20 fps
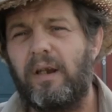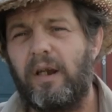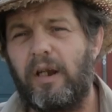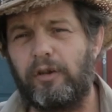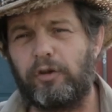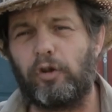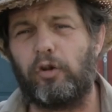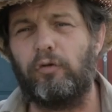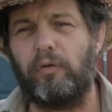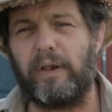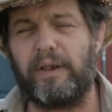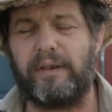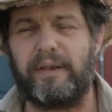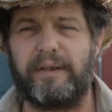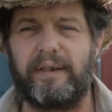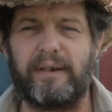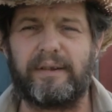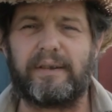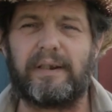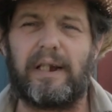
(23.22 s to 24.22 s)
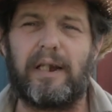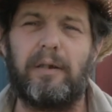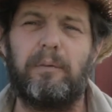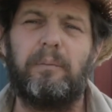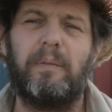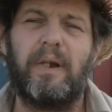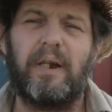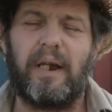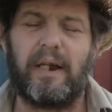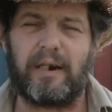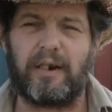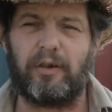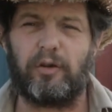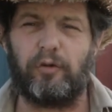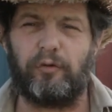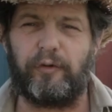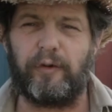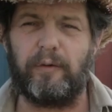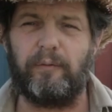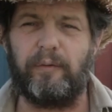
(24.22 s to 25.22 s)
And so when the next time I had
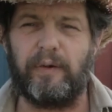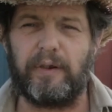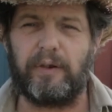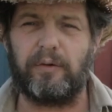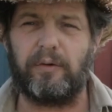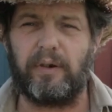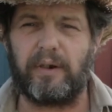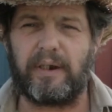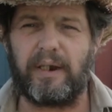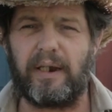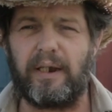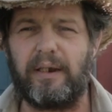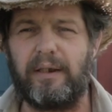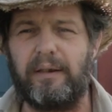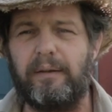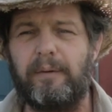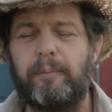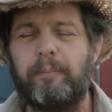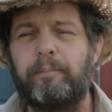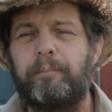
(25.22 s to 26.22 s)
to film video again,